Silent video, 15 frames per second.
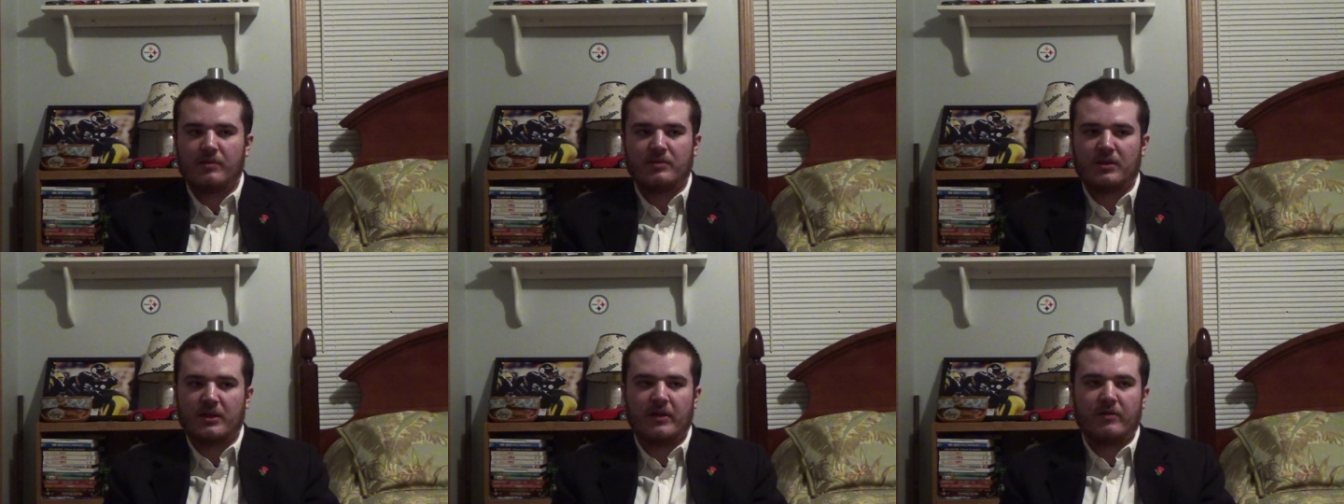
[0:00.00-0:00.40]

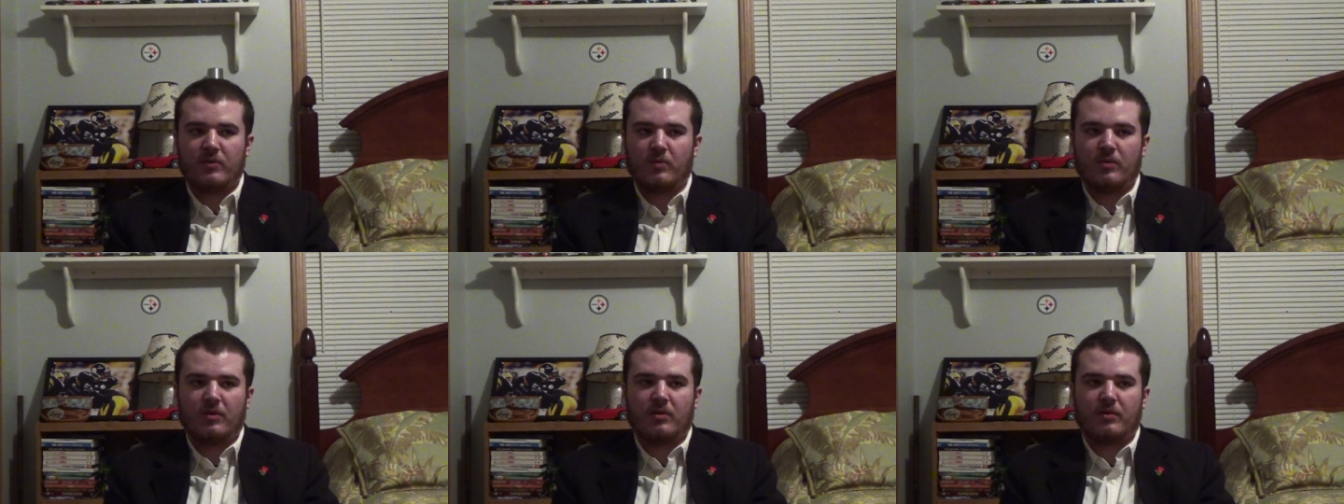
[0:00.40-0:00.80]
At the end of
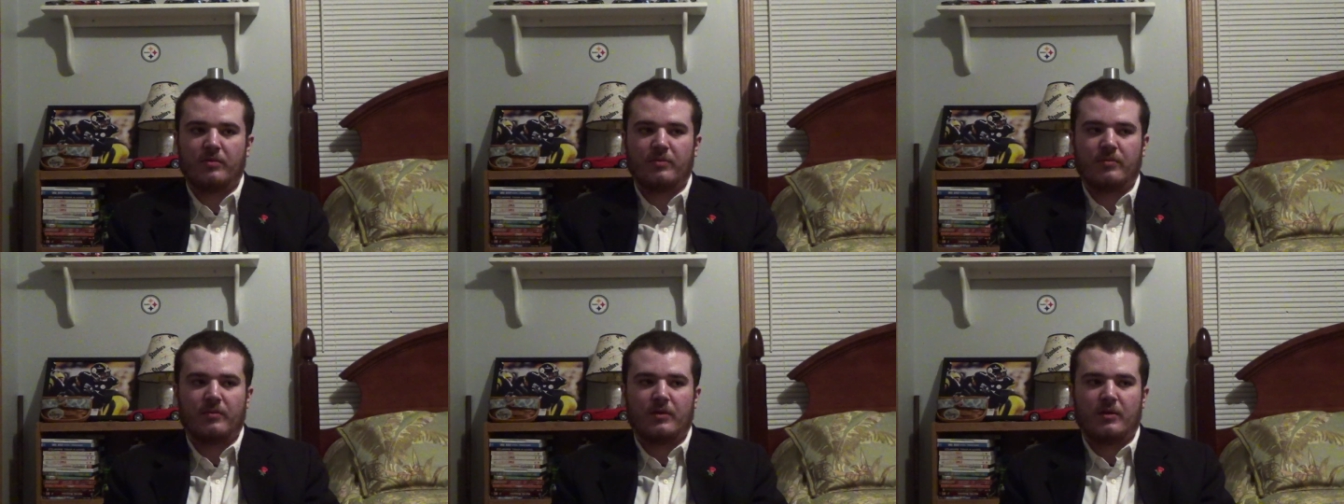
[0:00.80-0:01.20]
the
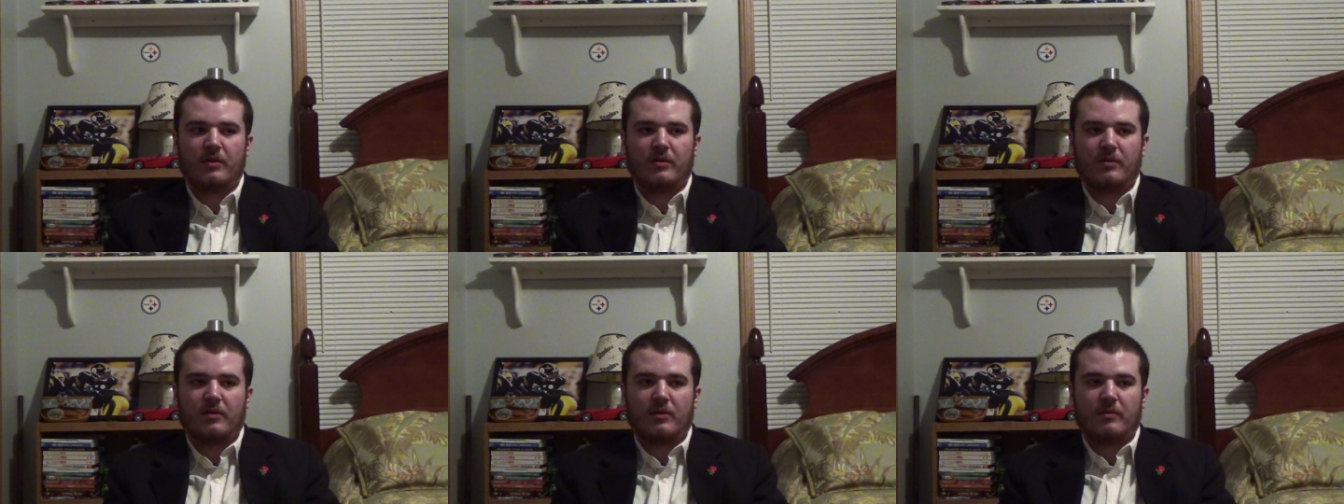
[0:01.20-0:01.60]
world,
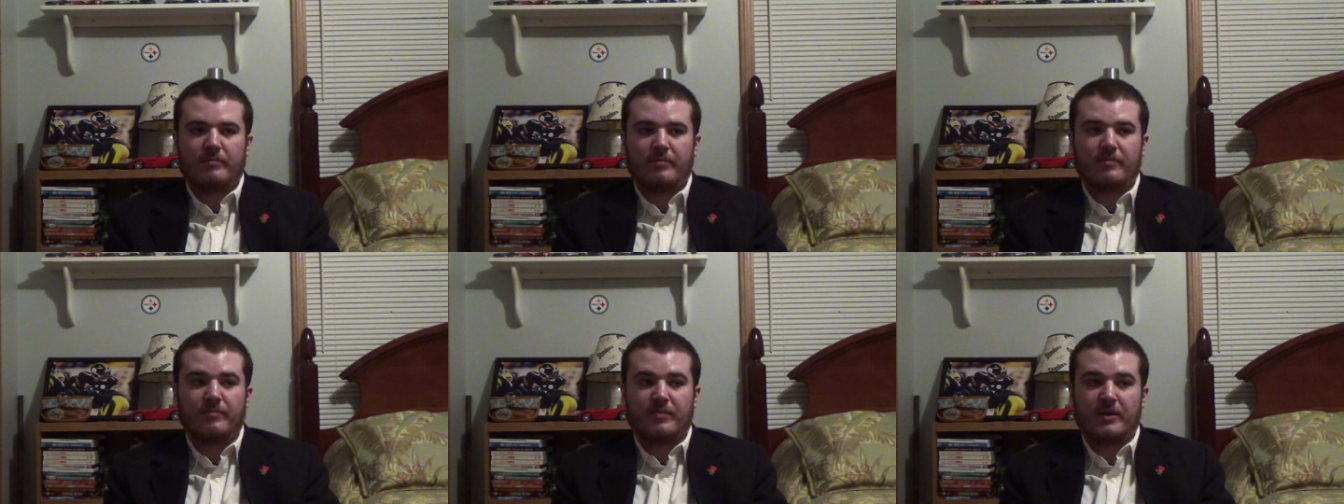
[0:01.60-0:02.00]

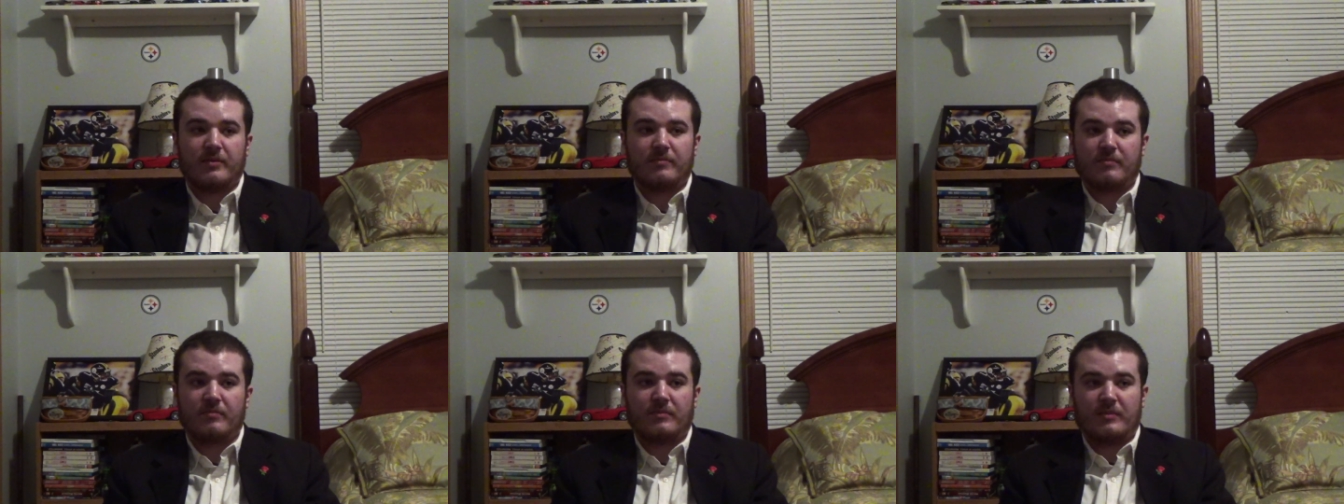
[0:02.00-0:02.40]

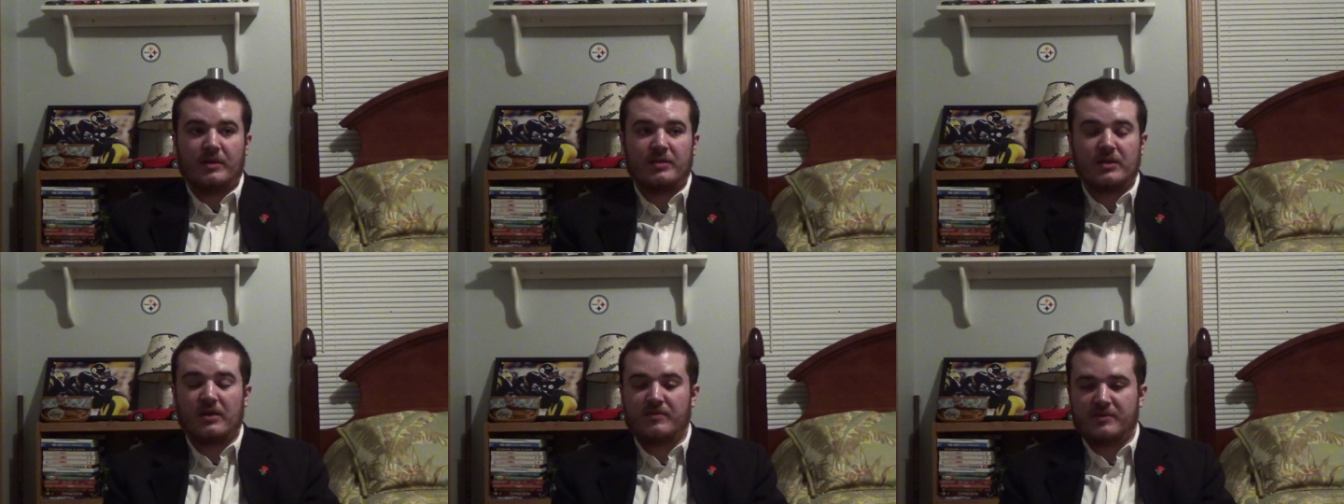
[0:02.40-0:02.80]
but
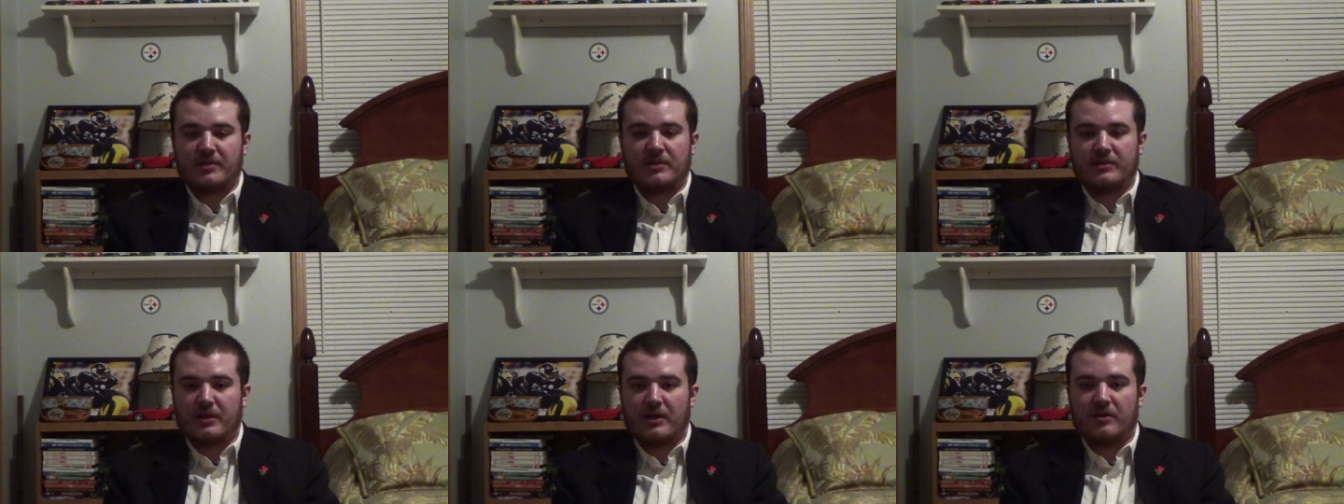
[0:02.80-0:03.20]
he's obviously
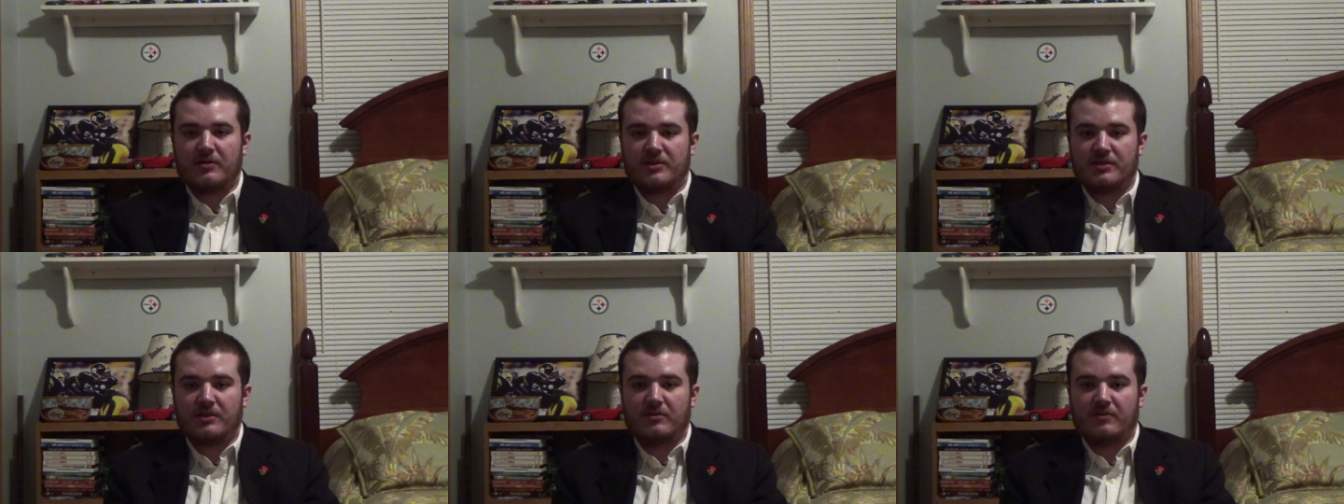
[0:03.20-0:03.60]
a diehard
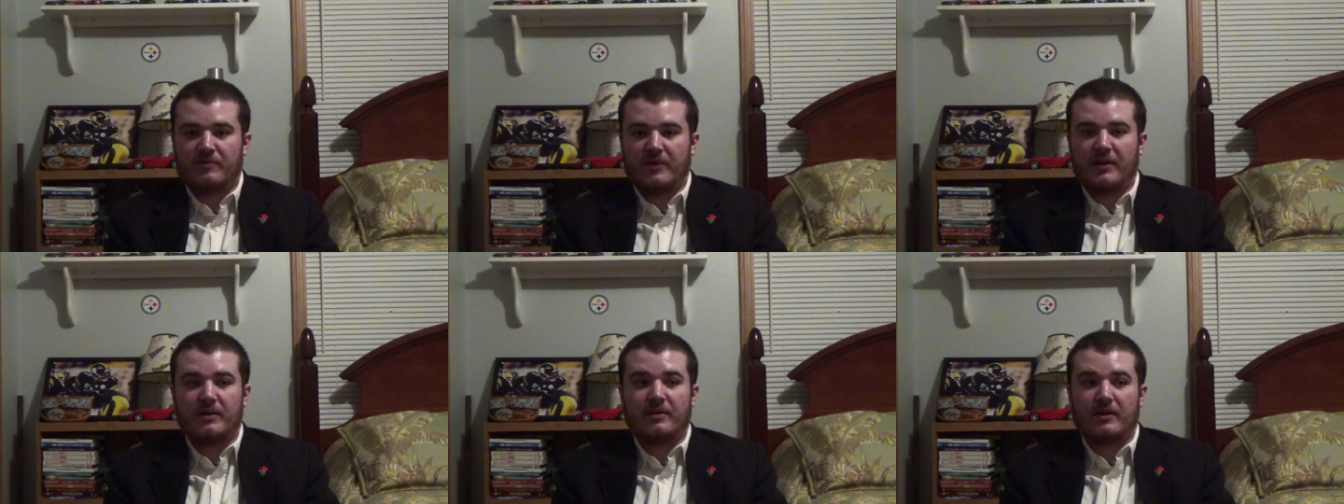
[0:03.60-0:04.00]
Steeler
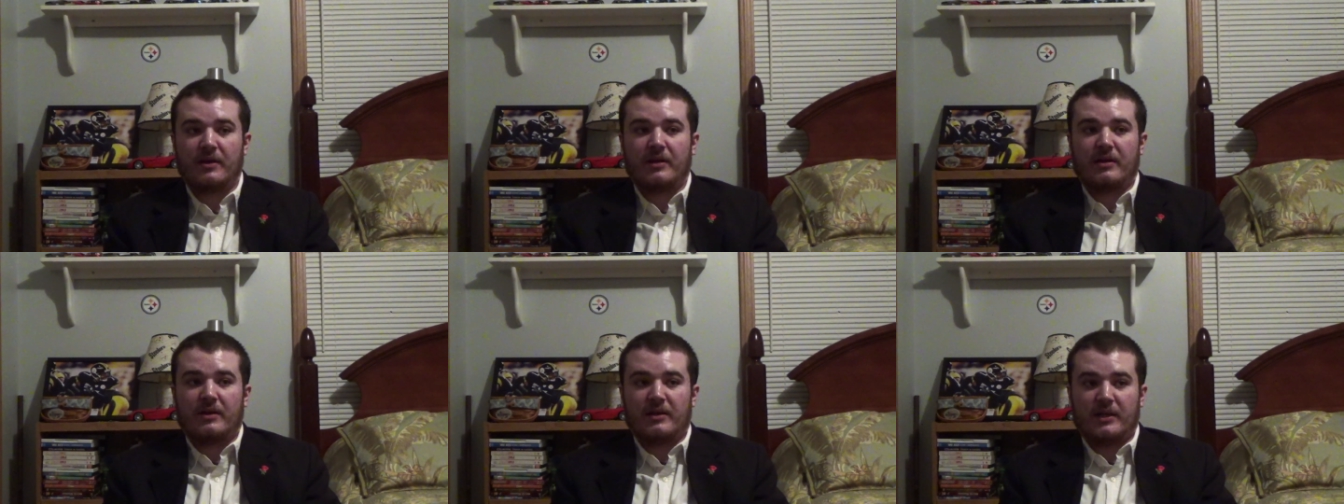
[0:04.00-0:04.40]
fan.
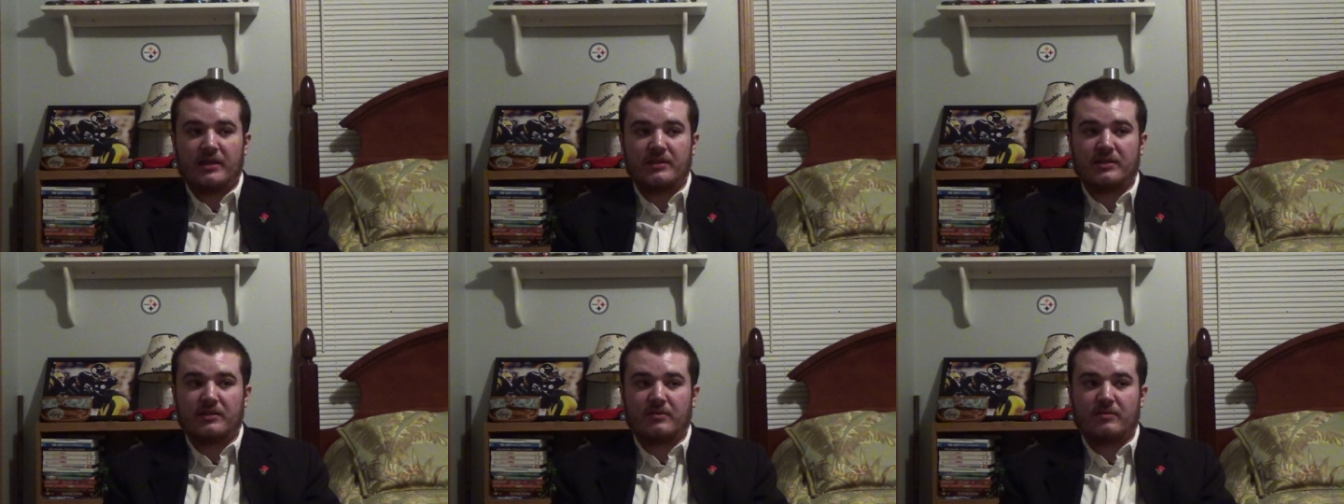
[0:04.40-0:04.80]
He's
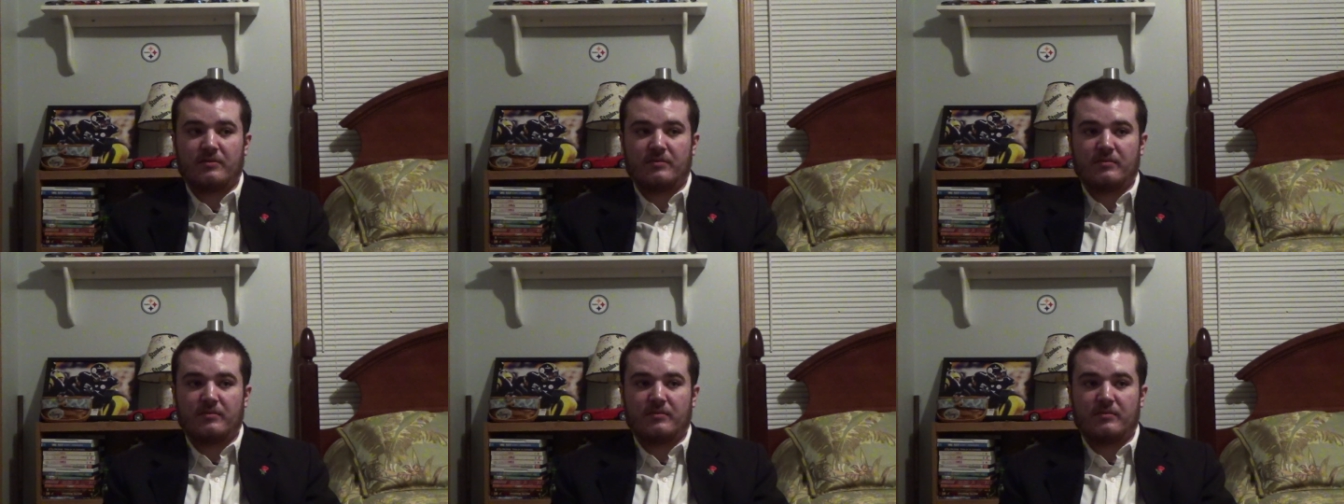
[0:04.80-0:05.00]
a.